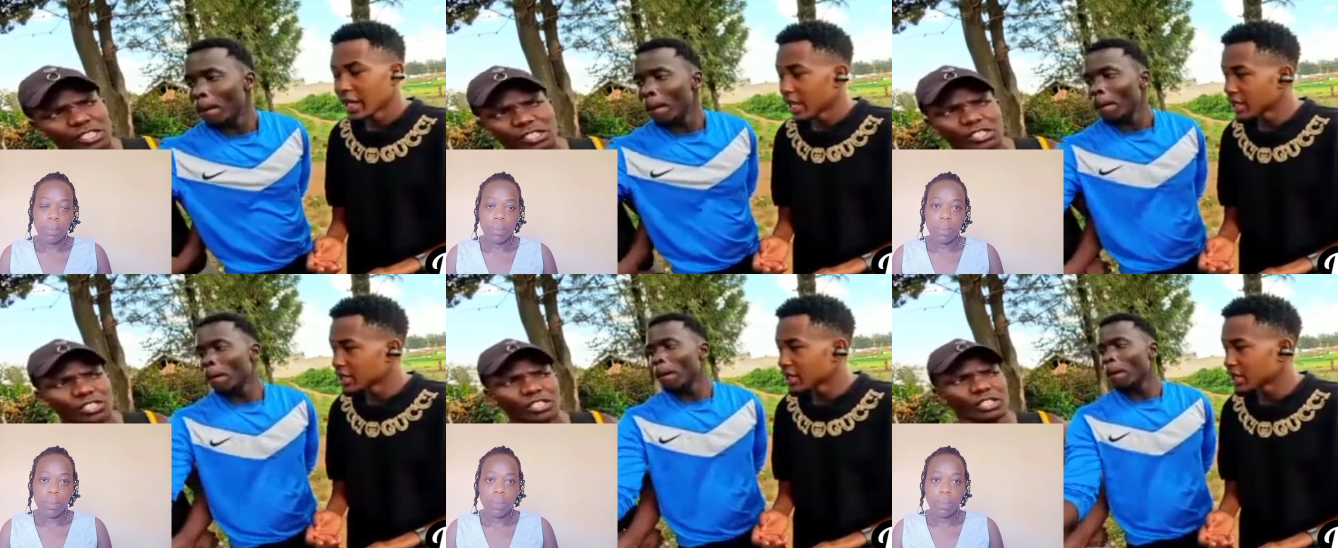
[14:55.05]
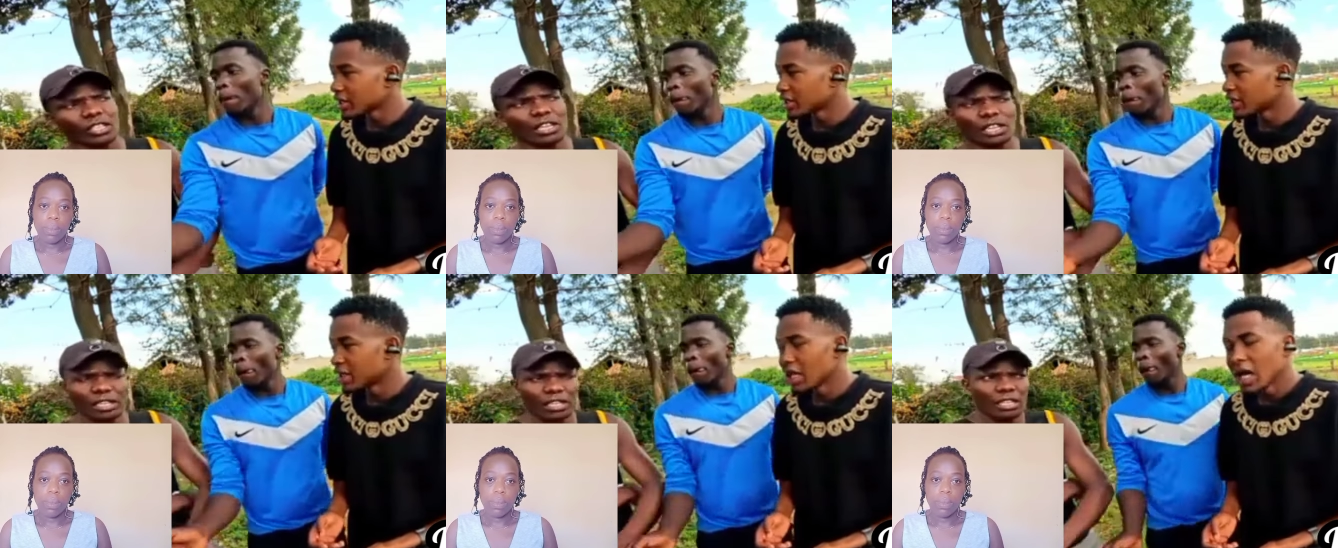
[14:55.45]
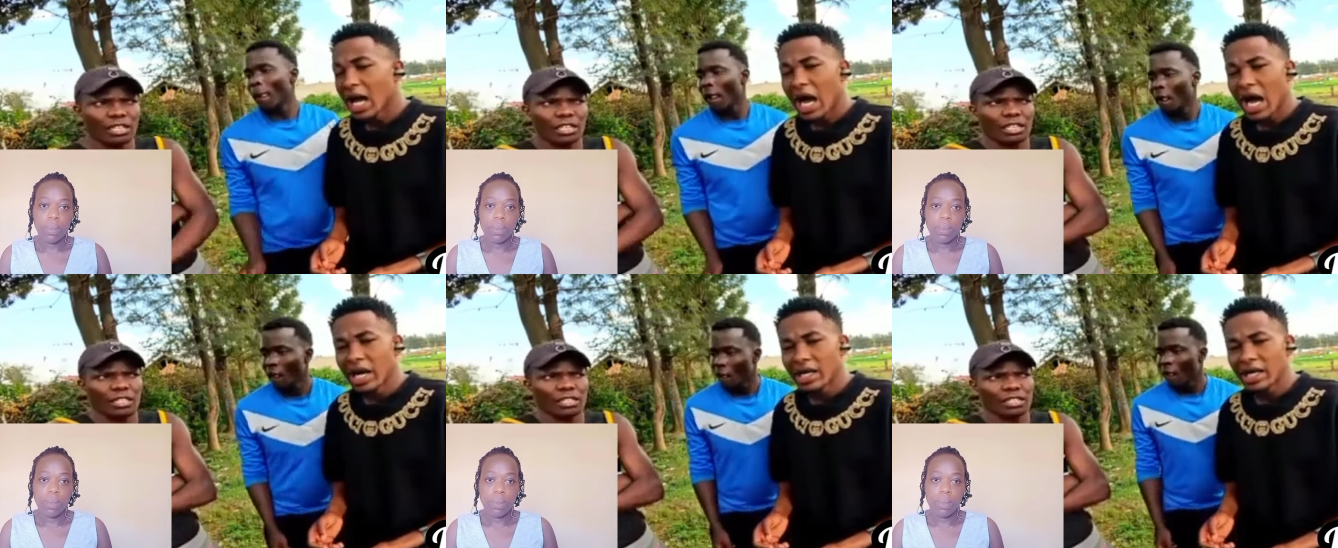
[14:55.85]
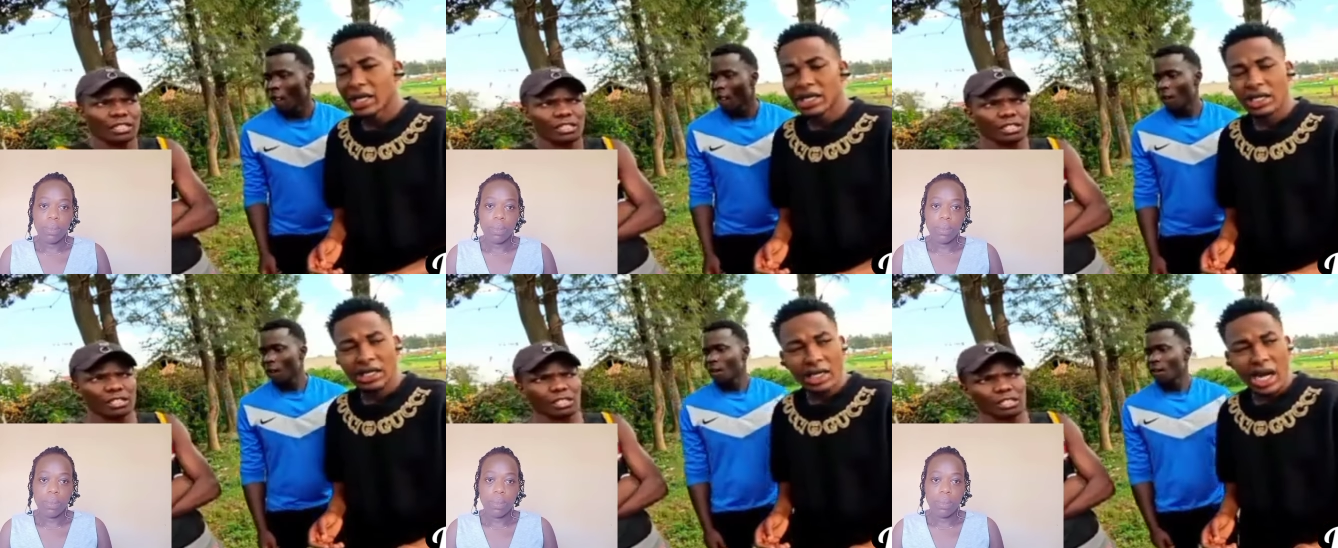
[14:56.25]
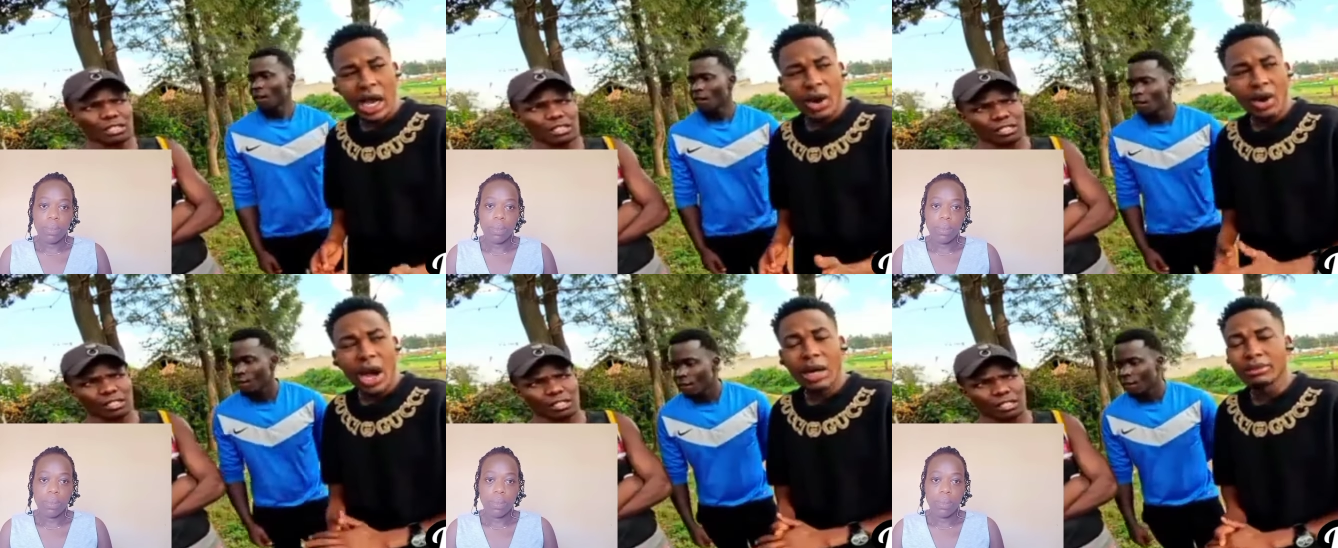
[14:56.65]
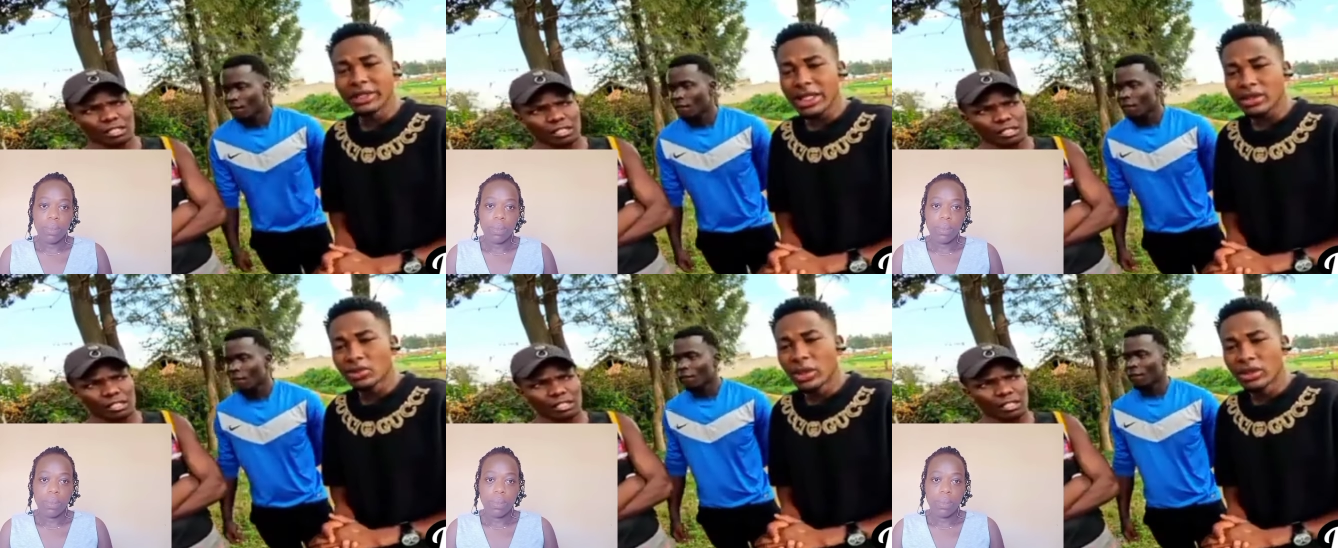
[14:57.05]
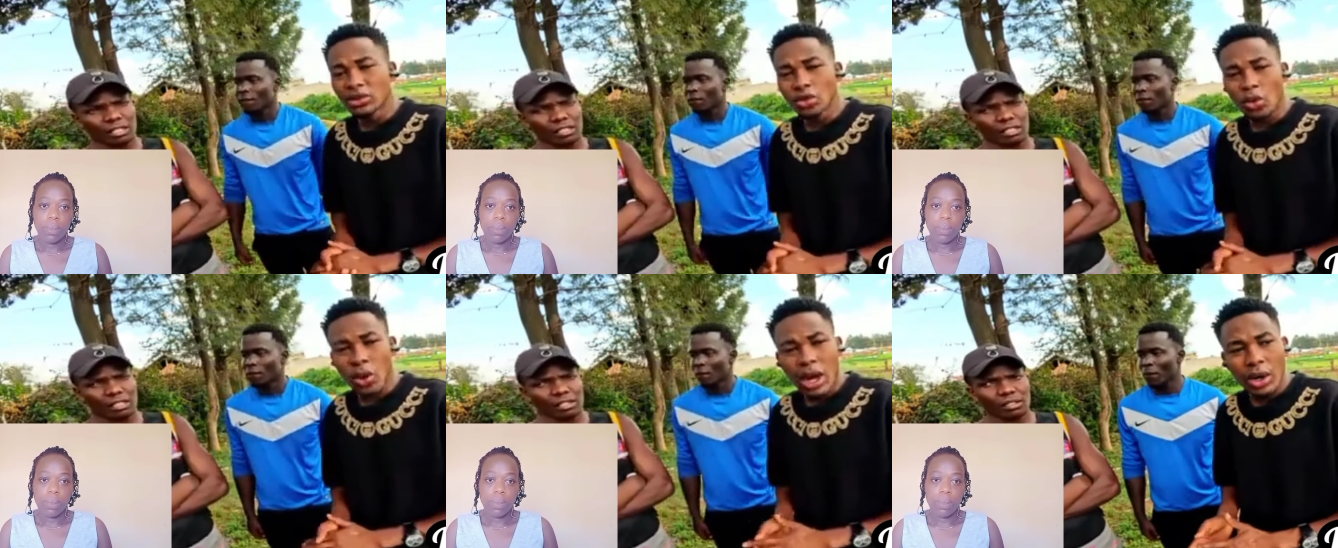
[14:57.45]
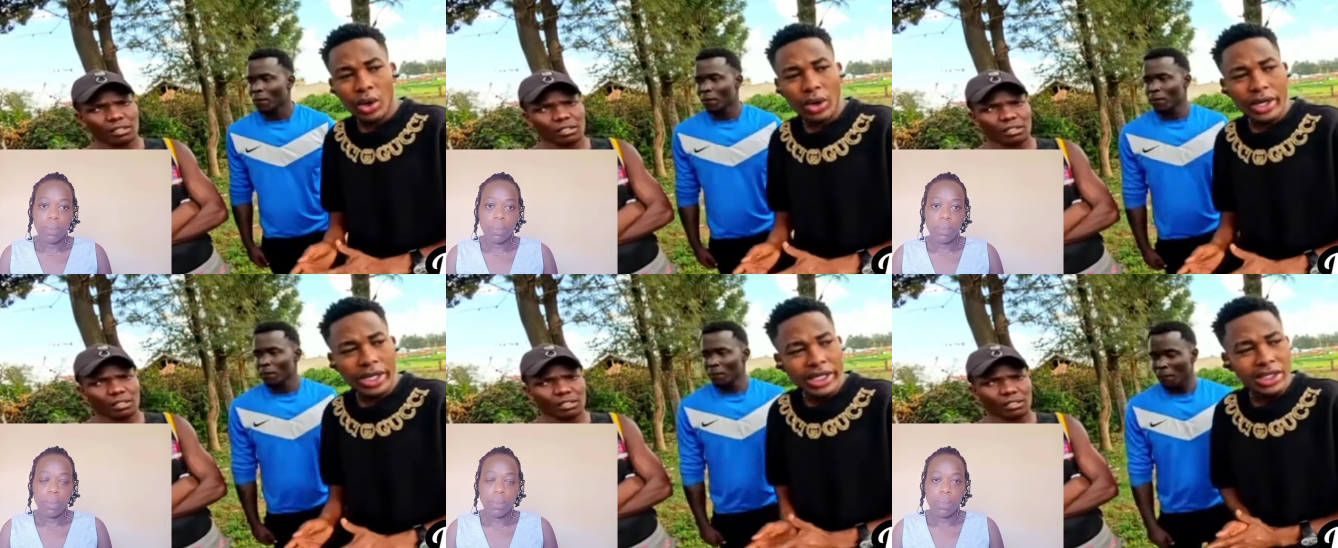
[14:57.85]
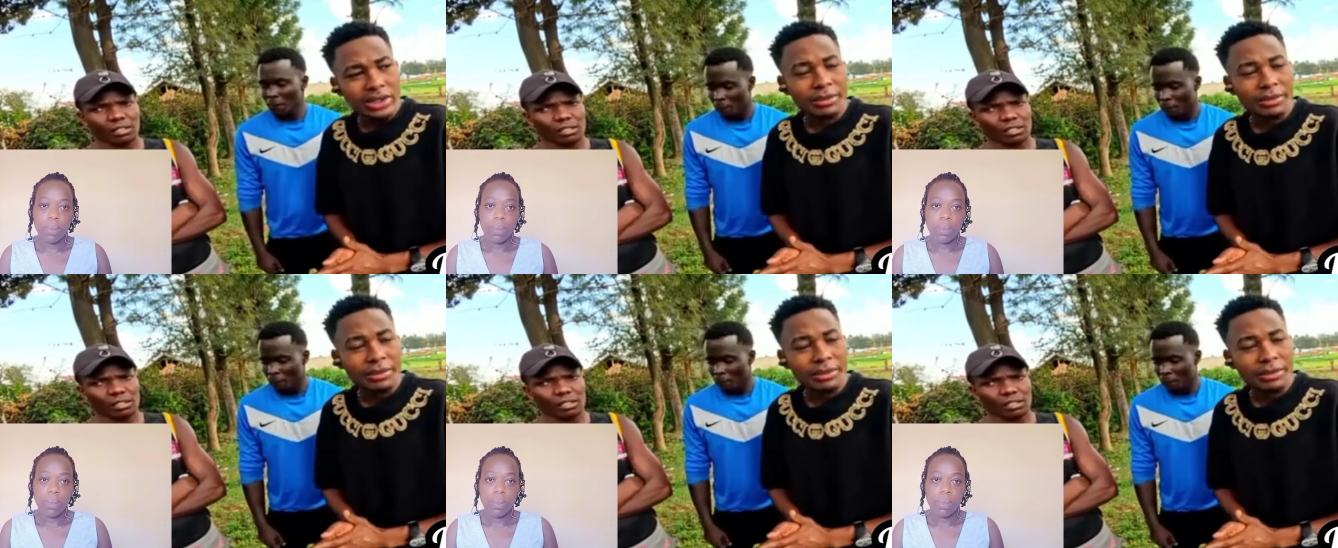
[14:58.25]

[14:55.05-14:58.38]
Speaker 1: Exactly. Uh -huh. And uh, now I'm just going to work on it